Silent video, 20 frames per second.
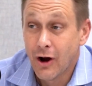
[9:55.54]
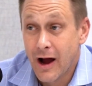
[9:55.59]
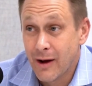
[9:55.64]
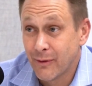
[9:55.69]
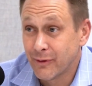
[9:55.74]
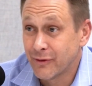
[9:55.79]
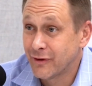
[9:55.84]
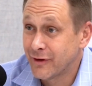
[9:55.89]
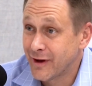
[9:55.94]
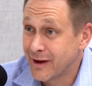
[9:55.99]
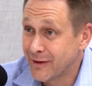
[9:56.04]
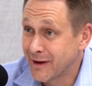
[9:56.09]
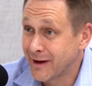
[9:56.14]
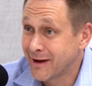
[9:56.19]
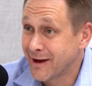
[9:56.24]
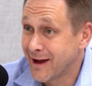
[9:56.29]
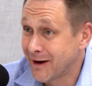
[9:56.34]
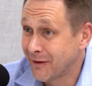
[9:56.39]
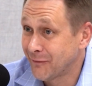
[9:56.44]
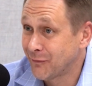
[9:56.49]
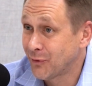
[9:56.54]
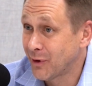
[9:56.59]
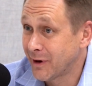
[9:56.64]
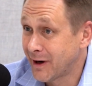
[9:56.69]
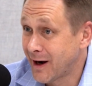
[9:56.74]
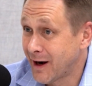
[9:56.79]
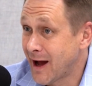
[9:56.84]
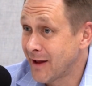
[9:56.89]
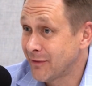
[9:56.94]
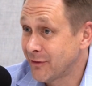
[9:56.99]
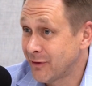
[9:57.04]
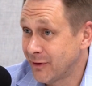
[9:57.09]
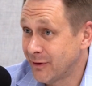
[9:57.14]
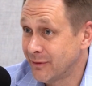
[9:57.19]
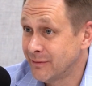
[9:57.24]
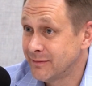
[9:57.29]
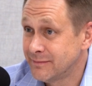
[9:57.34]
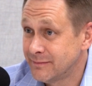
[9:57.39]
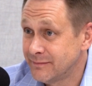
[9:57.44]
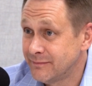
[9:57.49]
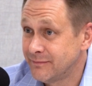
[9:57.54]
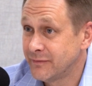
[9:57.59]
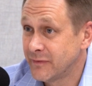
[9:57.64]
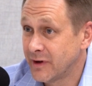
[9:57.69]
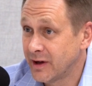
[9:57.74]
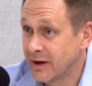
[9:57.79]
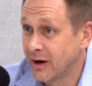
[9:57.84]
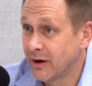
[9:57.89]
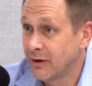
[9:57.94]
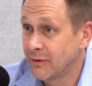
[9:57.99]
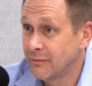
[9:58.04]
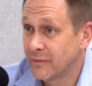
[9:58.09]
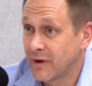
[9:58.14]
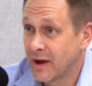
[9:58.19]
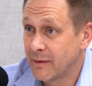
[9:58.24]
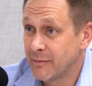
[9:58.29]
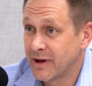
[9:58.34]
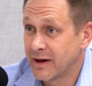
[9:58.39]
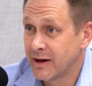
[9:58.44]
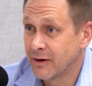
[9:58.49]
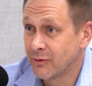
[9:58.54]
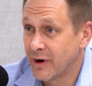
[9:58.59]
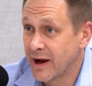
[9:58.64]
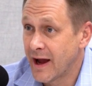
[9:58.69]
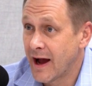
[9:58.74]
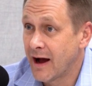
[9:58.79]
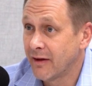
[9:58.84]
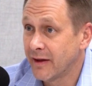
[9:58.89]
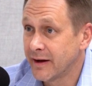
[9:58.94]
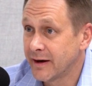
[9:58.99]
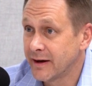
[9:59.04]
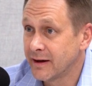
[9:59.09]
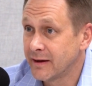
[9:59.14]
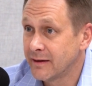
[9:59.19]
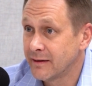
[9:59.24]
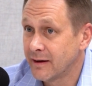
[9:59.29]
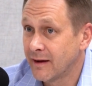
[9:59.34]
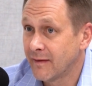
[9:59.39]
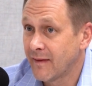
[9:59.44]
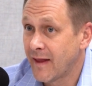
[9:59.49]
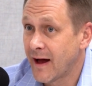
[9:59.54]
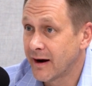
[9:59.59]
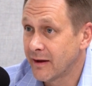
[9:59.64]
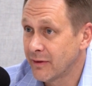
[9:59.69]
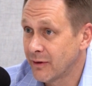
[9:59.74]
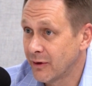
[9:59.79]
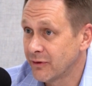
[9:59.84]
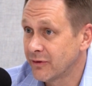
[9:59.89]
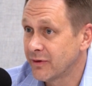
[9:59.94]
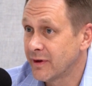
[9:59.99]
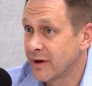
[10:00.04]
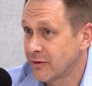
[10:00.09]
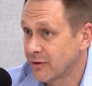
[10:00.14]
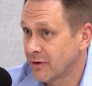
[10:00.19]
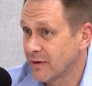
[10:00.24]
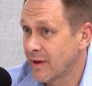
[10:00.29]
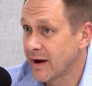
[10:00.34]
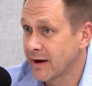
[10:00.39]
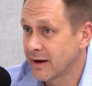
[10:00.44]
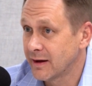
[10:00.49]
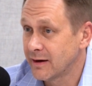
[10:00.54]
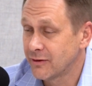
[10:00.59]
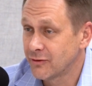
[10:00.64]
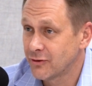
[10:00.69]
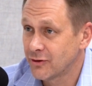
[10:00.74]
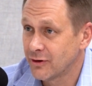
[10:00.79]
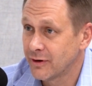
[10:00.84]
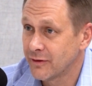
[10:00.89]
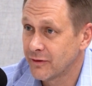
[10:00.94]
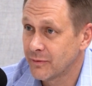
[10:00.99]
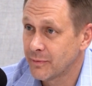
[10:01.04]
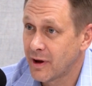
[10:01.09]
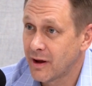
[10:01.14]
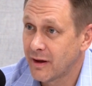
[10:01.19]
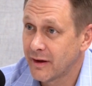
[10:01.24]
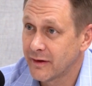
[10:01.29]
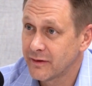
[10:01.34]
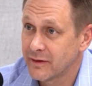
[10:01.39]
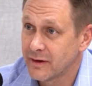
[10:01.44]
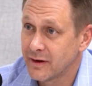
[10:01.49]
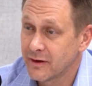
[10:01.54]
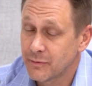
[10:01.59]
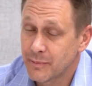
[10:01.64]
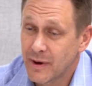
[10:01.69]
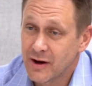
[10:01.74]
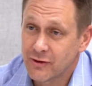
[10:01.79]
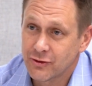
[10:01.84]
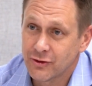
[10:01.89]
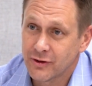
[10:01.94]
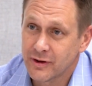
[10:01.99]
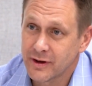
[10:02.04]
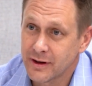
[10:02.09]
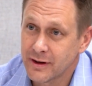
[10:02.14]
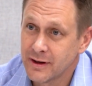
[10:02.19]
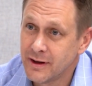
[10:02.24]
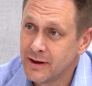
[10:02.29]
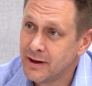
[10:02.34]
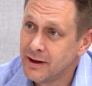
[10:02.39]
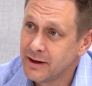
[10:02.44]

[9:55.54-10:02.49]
I would say they can't afford not to. You know, I mean, in reality, a lot of those things are like an insurance policy, especially,